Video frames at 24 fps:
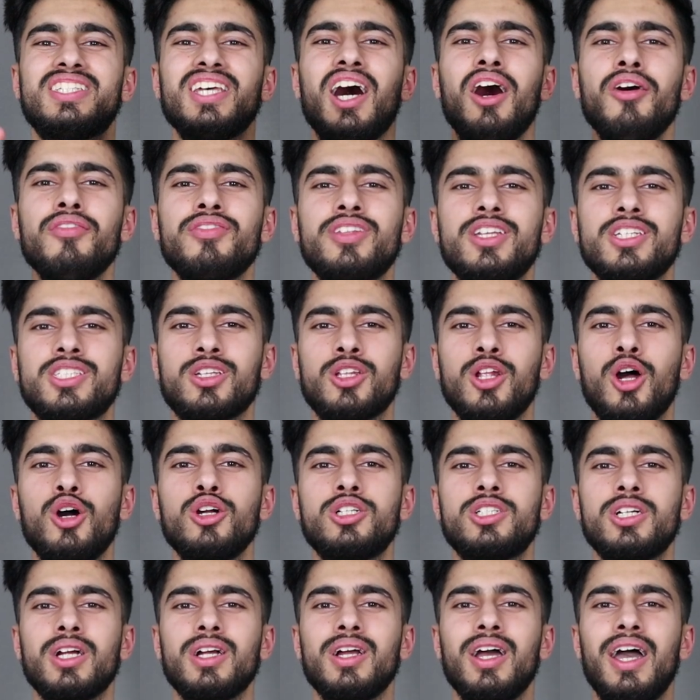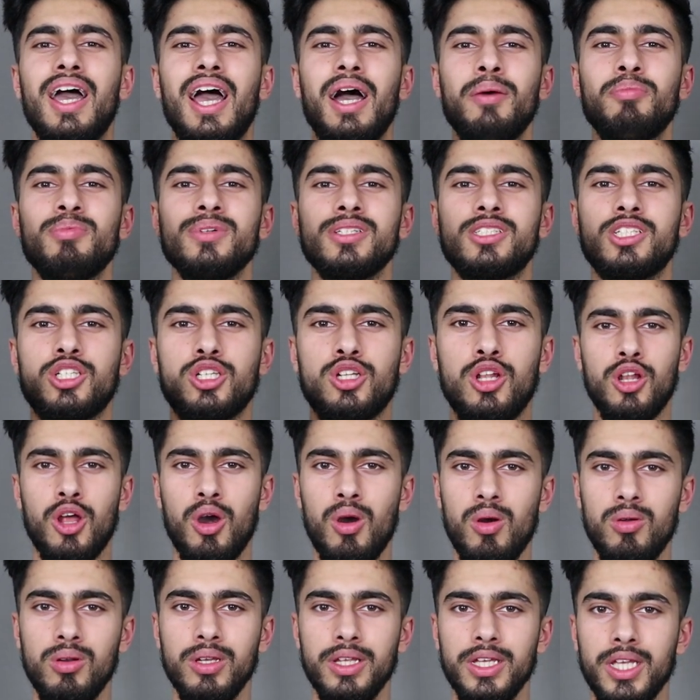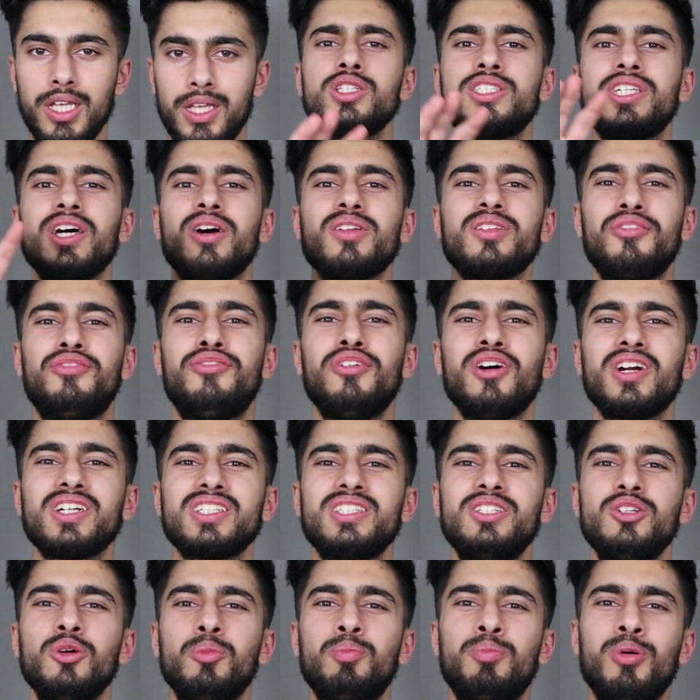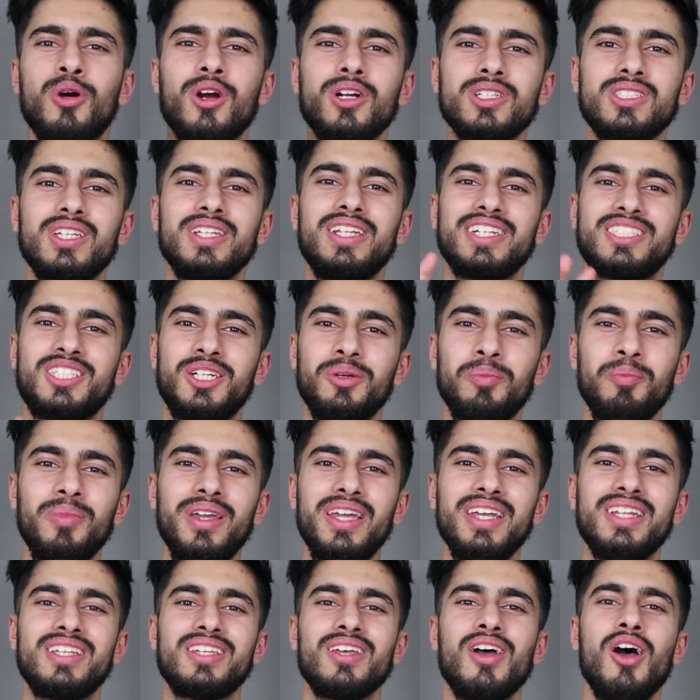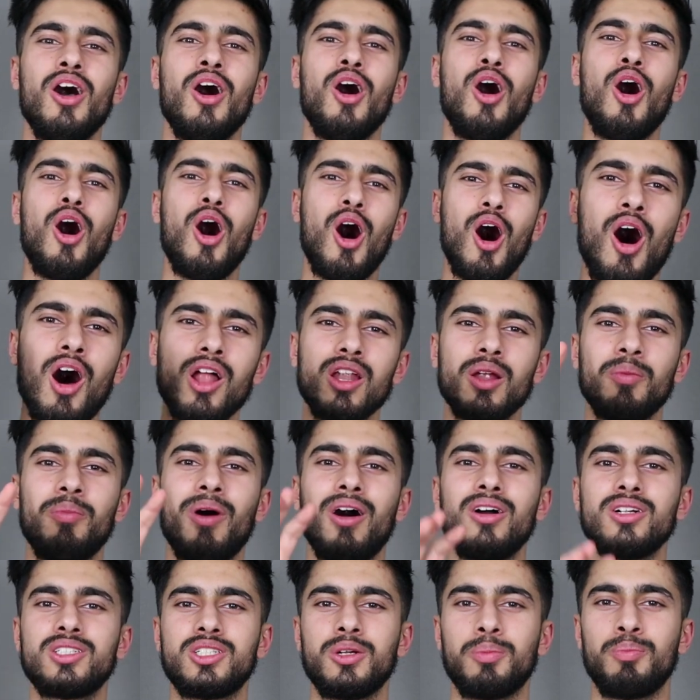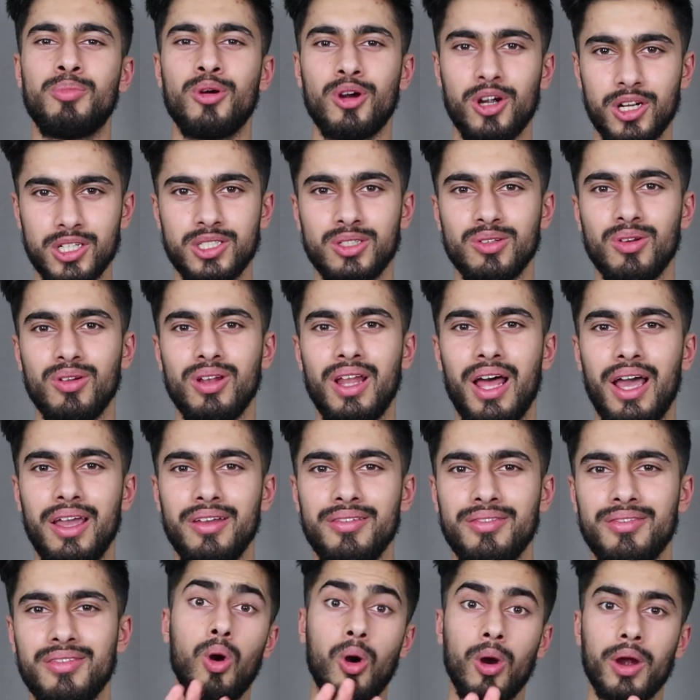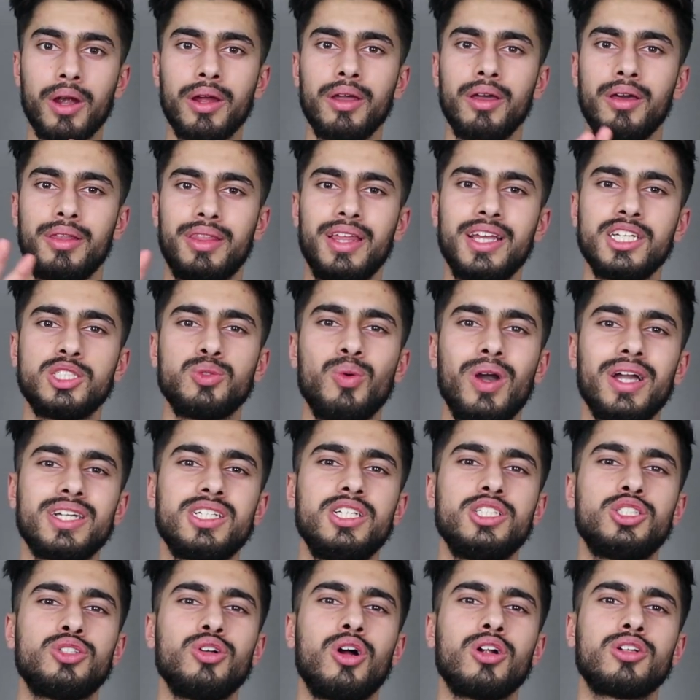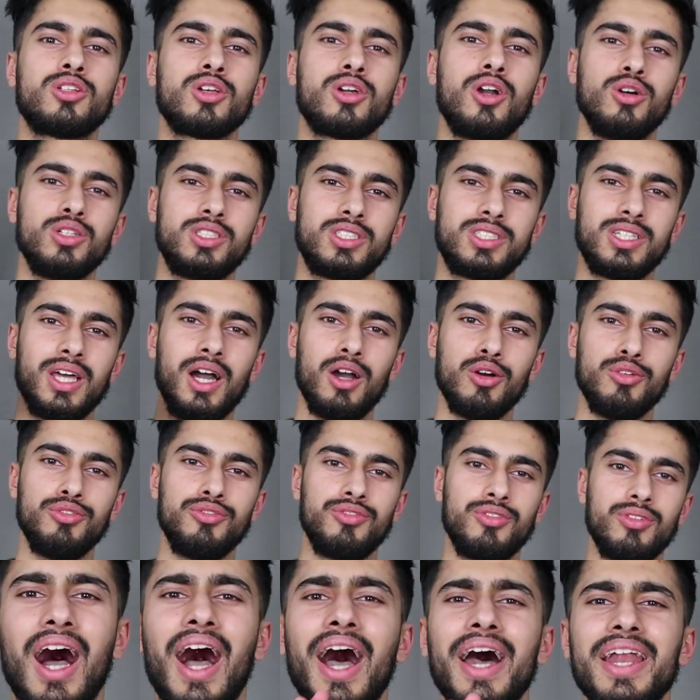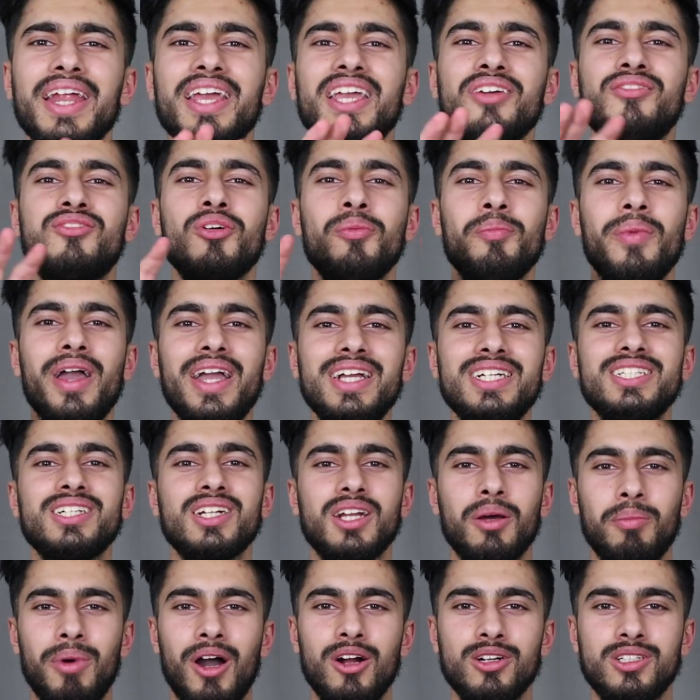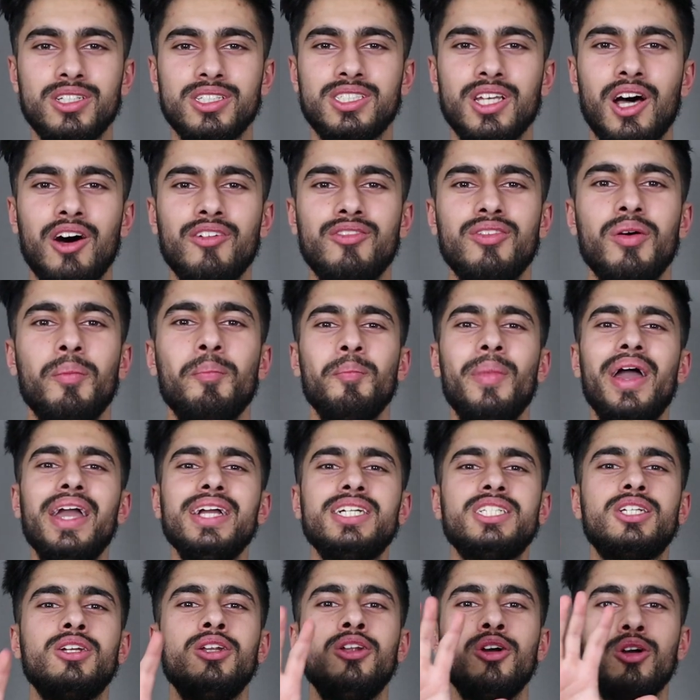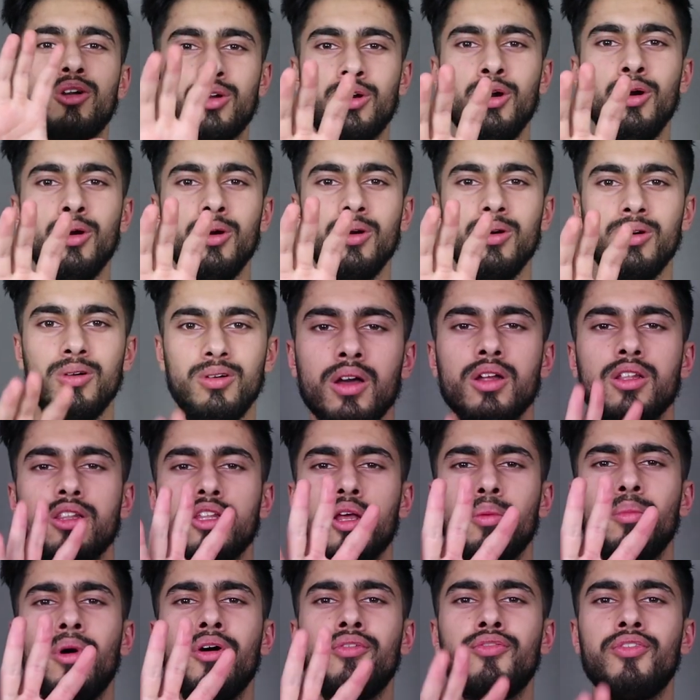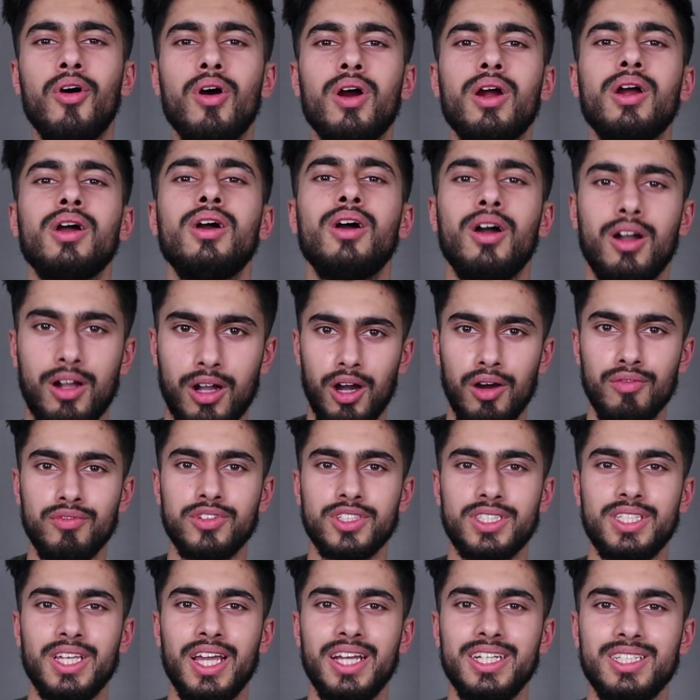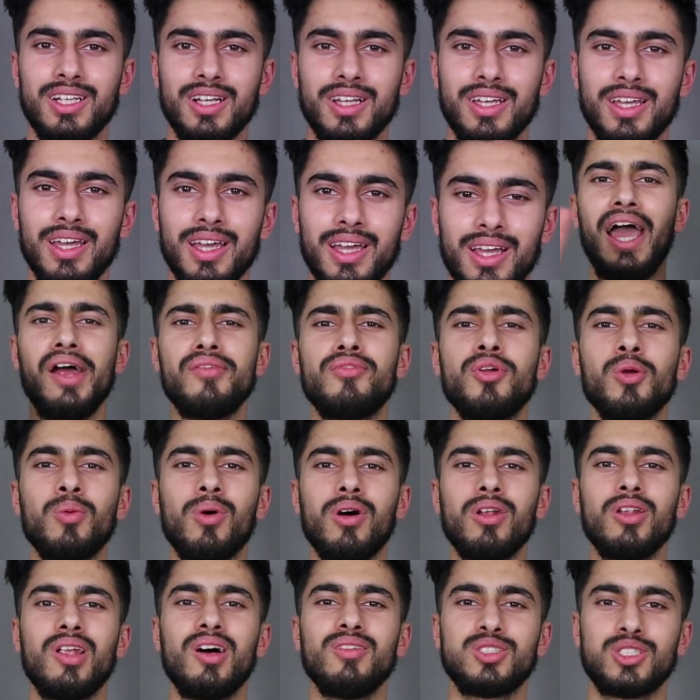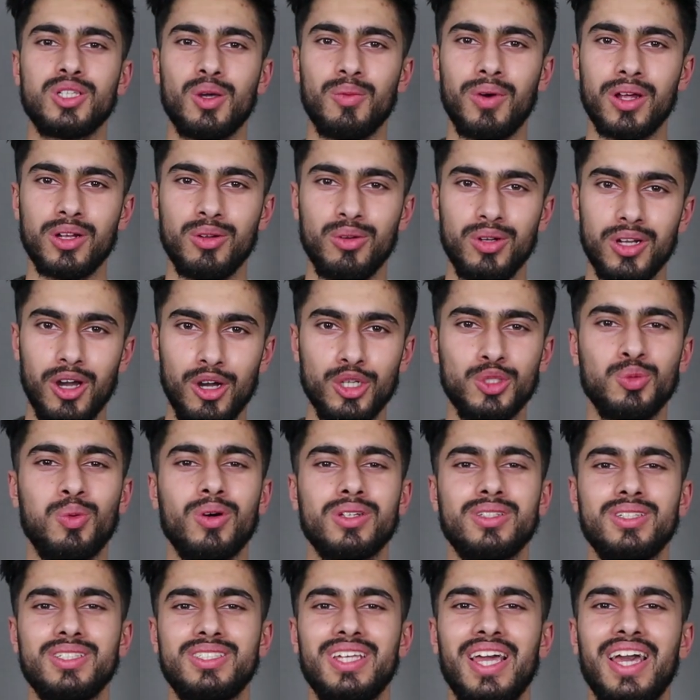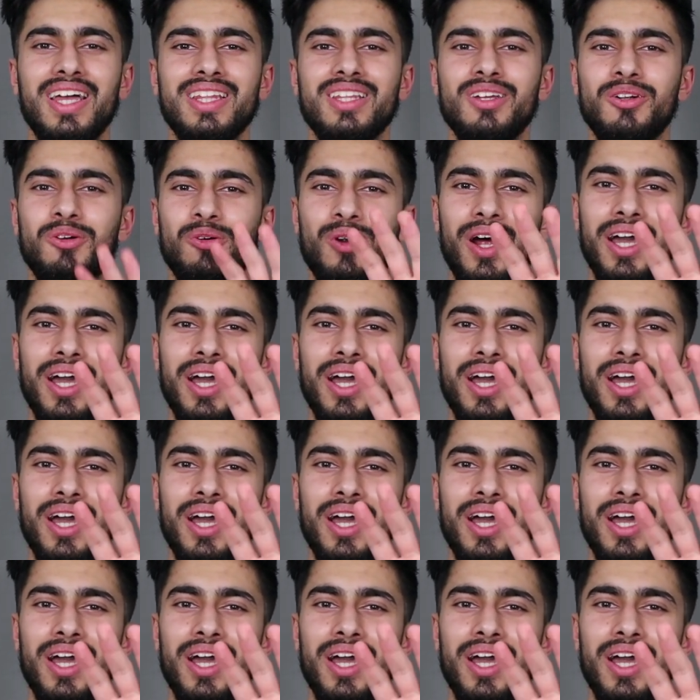self-disclosure happens slowly. Don't tell the first new person that you meet all about your personal life, or things will actually start to go south. Hiding information about yourself makes you look cool. Number four, conversation king. Everyone loves someone who knows what to say at the